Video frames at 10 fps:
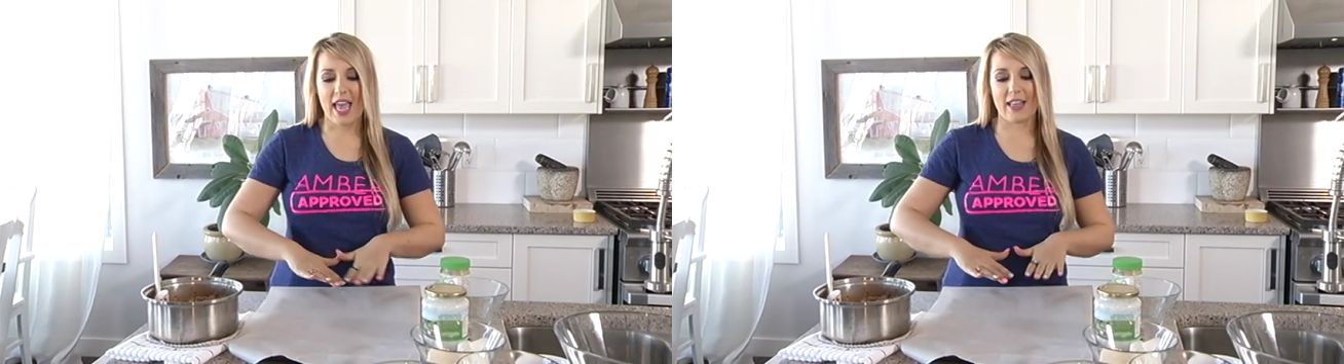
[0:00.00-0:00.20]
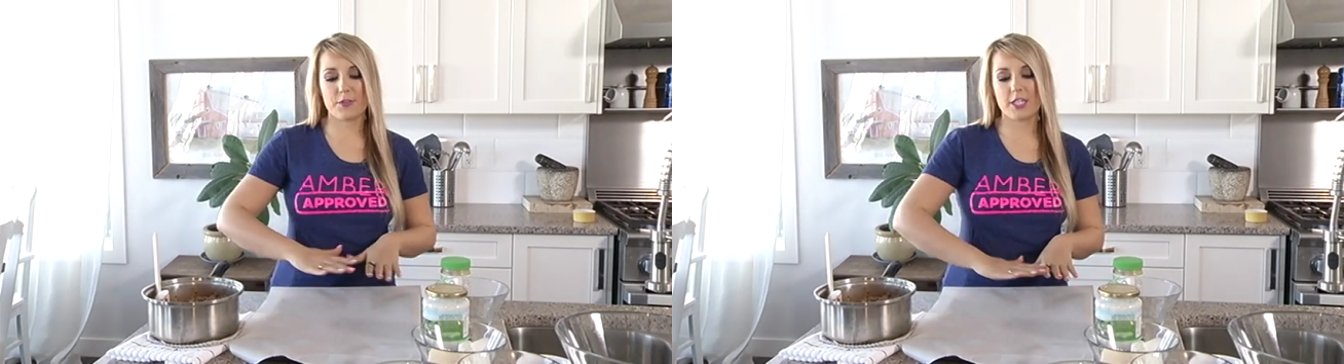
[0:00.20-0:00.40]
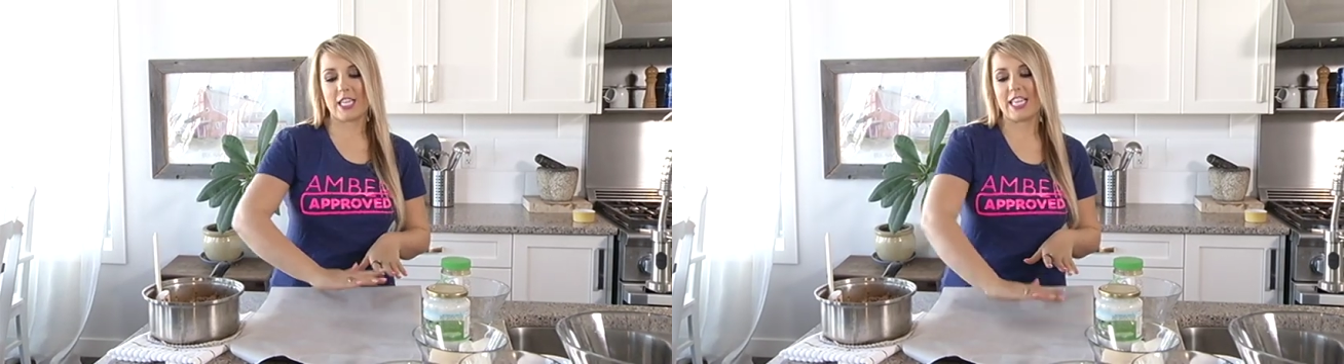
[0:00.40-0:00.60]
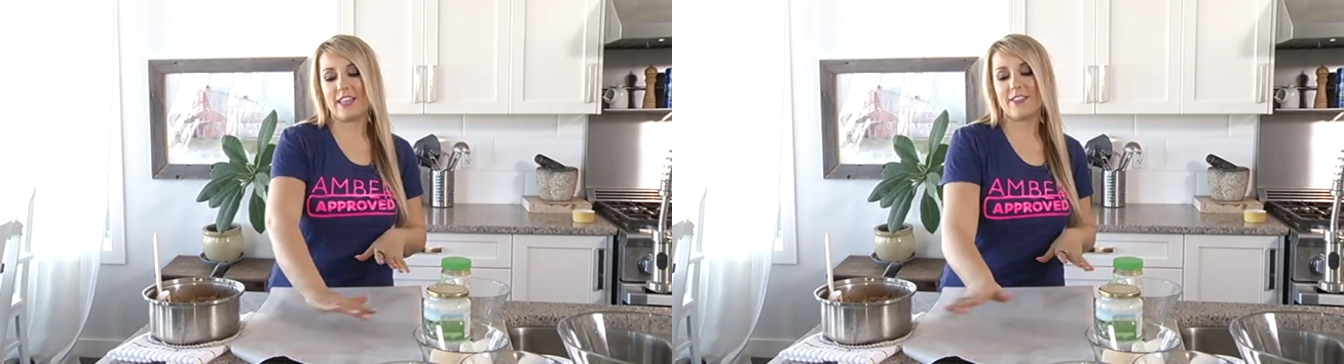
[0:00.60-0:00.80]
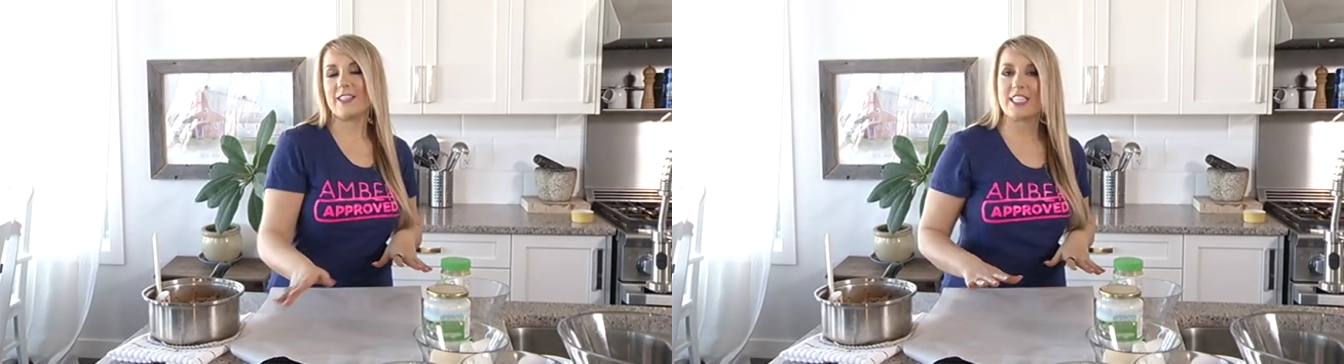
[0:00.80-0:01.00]
And we're gonna
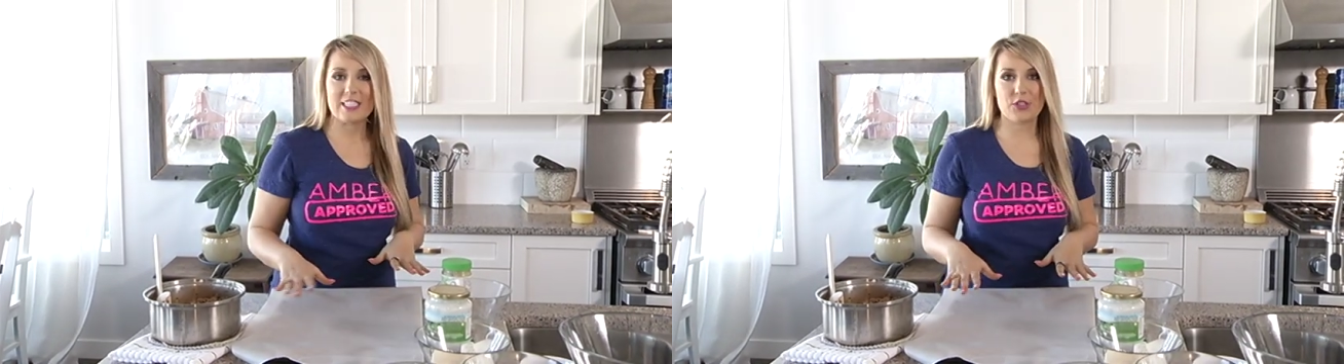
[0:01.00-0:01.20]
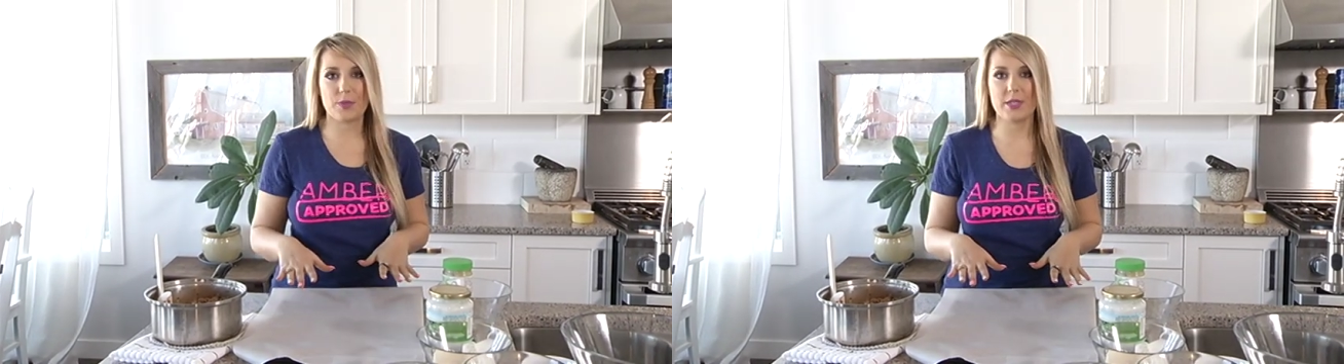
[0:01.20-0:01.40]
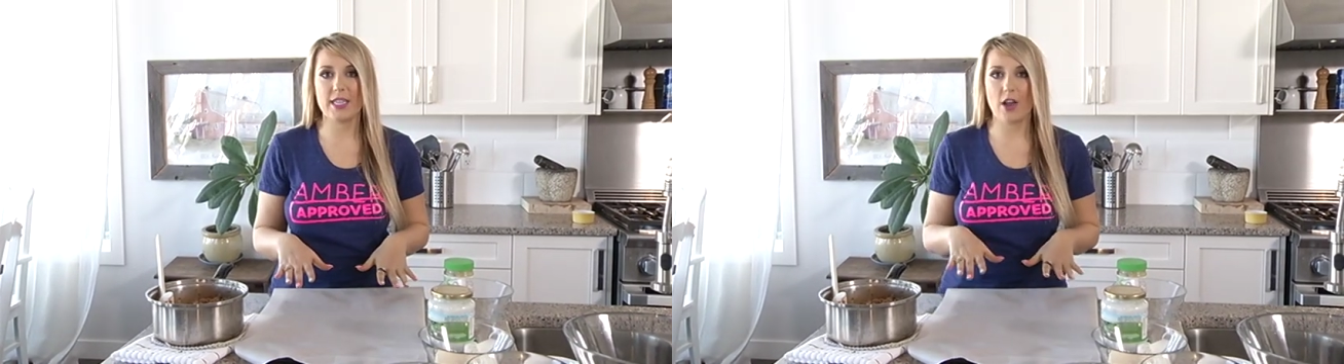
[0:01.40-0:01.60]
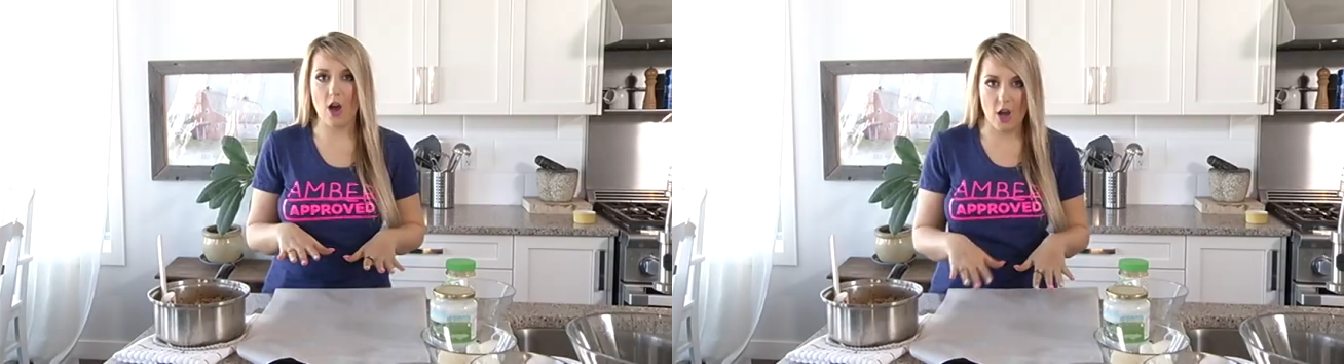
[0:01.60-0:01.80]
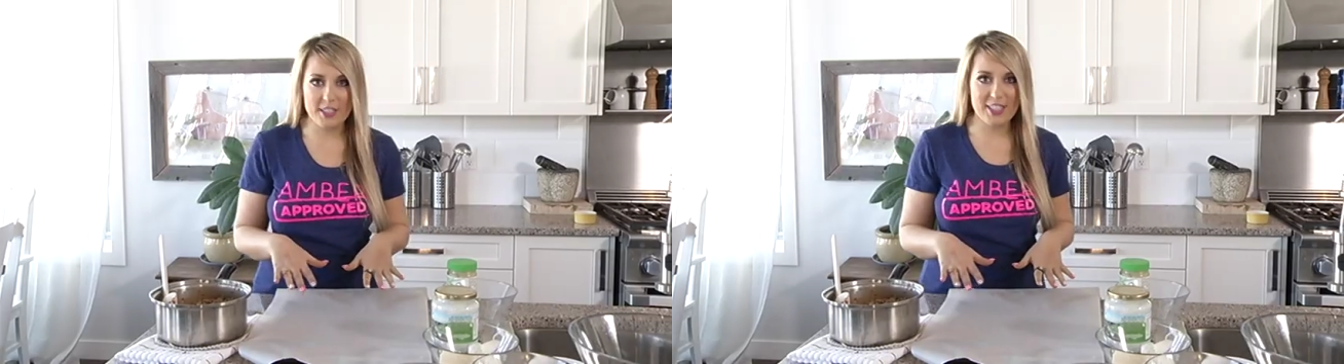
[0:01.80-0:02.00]
evenly distribute it
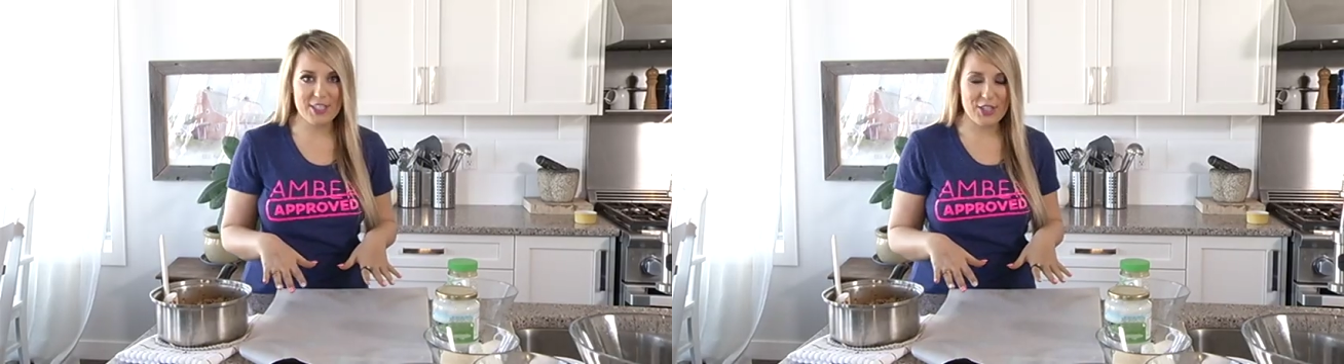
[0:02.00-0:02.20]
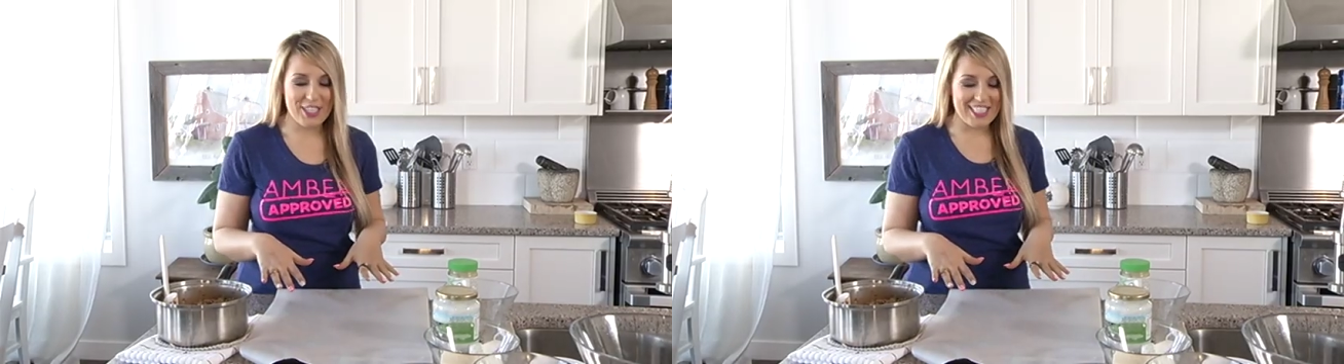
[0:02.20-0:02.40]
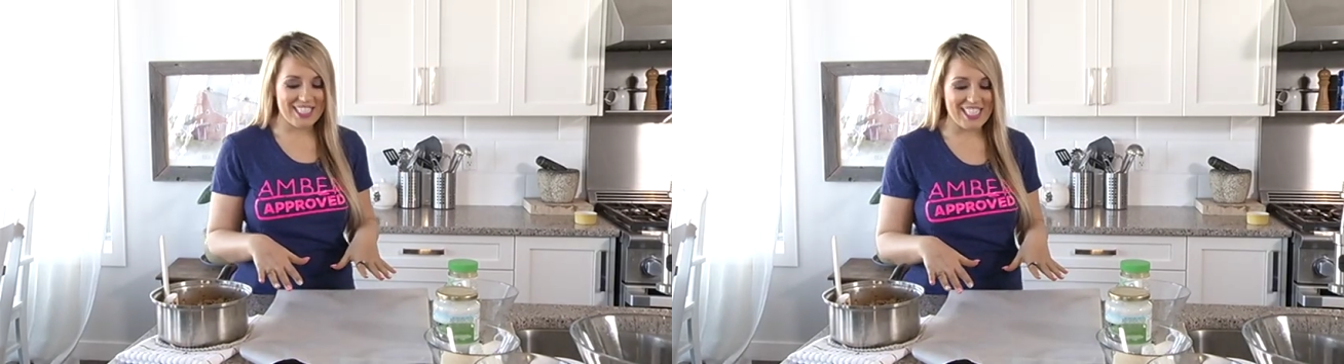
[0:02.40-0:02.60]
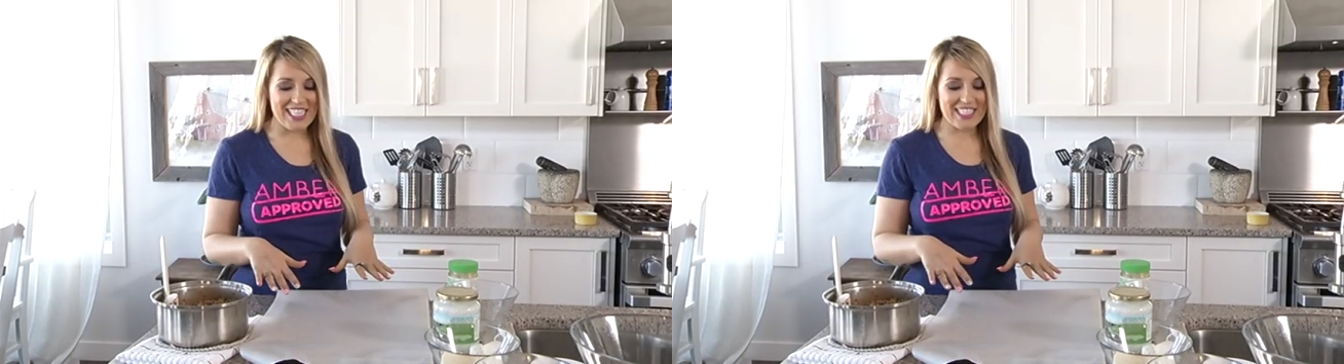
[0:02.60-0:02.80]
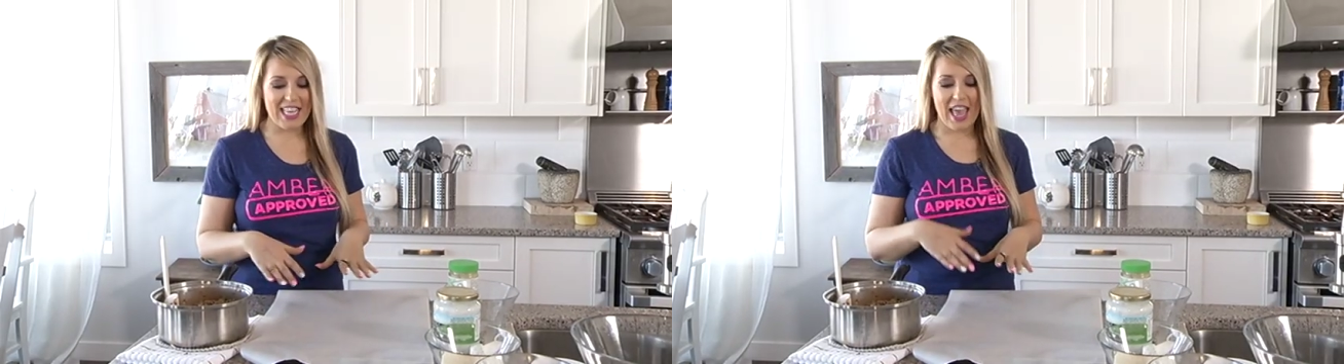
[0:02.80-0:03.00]
onto the cookie
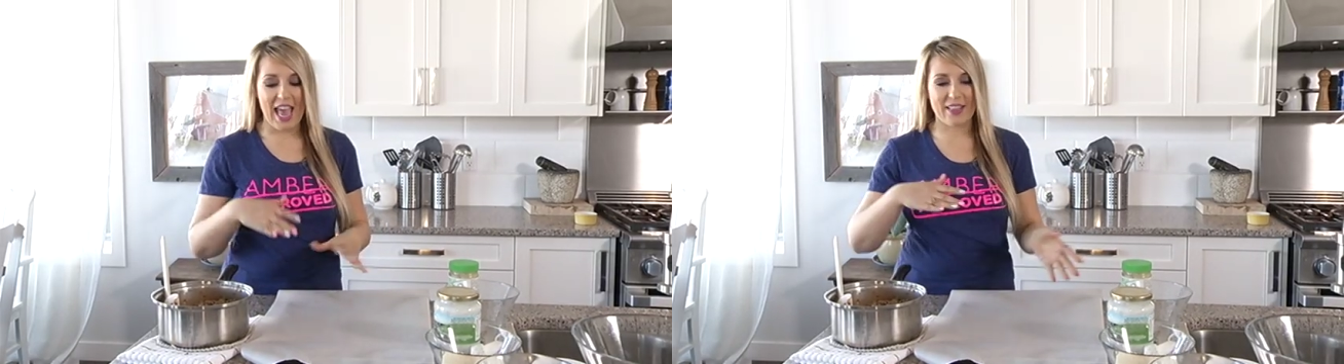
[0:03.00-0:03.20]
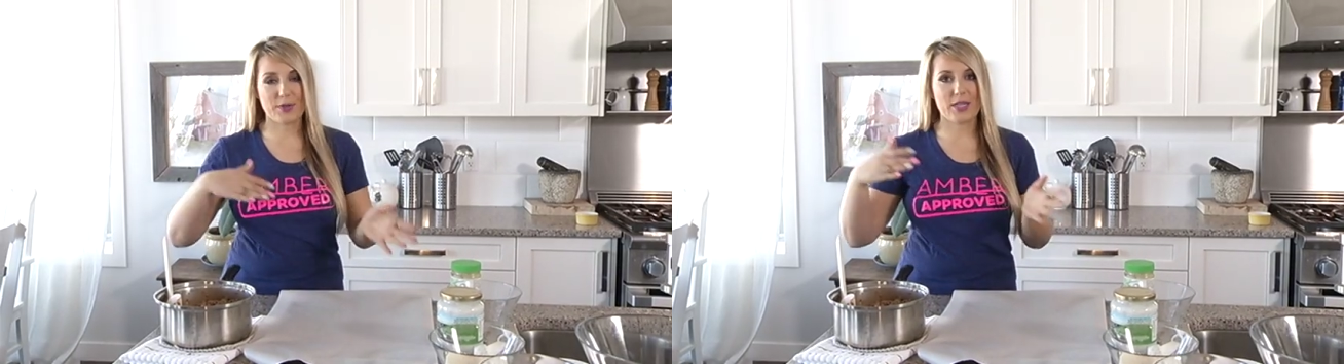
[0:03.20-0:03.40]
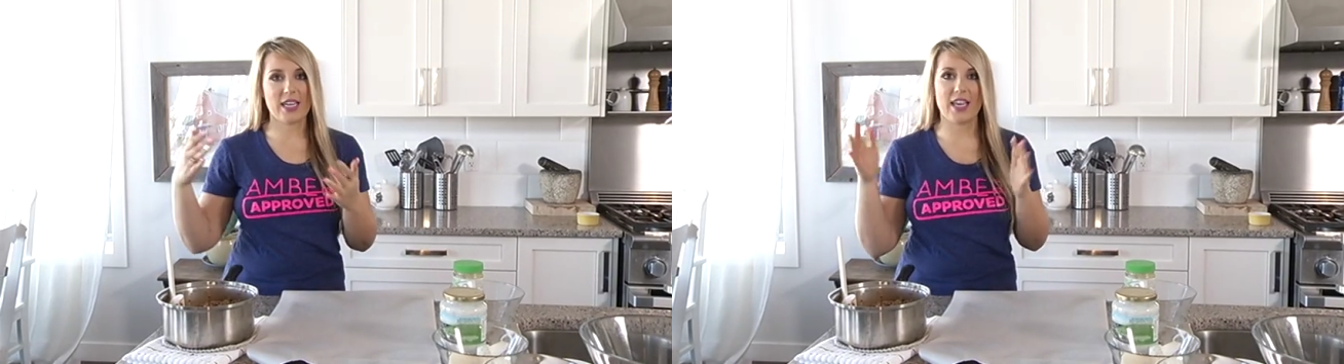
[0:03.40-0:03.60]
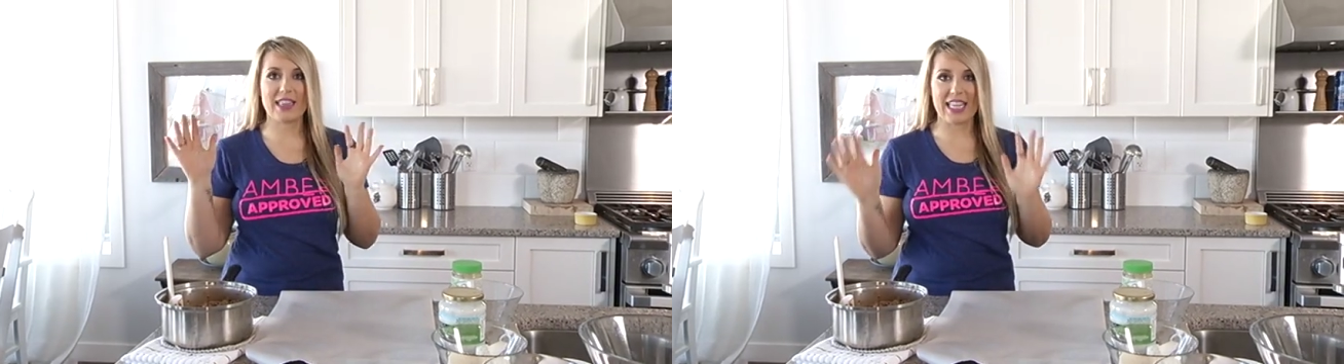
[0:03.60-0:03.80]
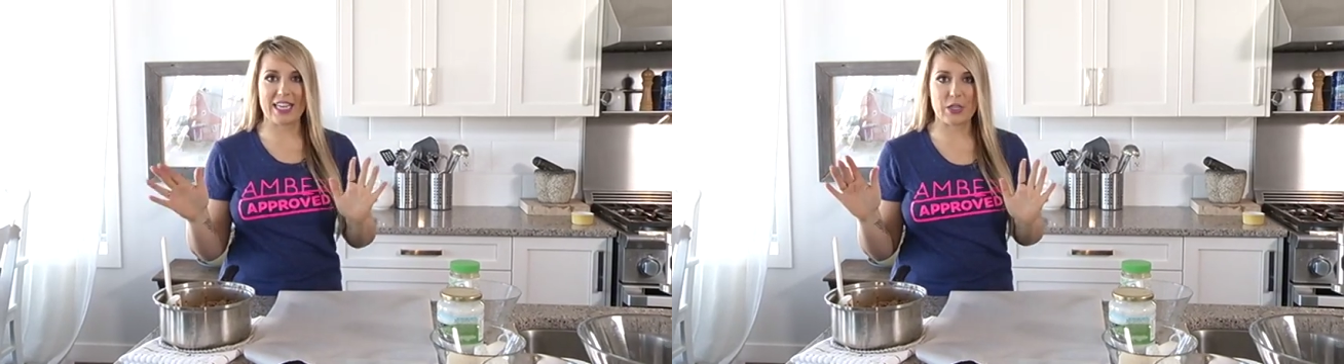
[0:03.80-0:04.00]
sheet, and then we're
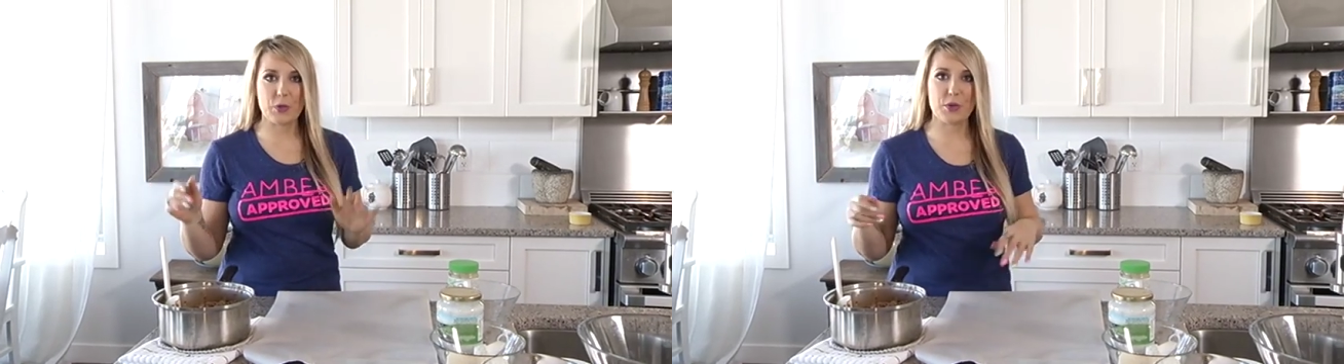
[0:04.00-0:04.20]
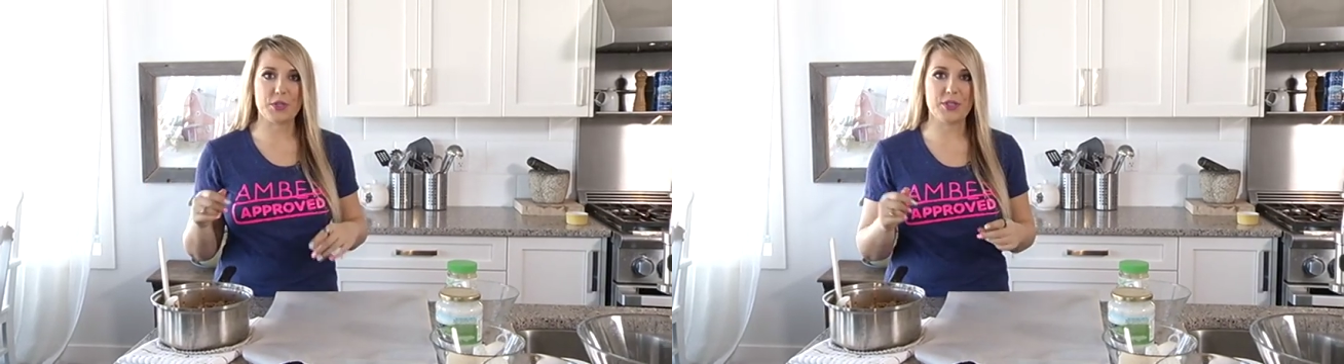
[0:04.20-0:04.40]
gonna let it cool.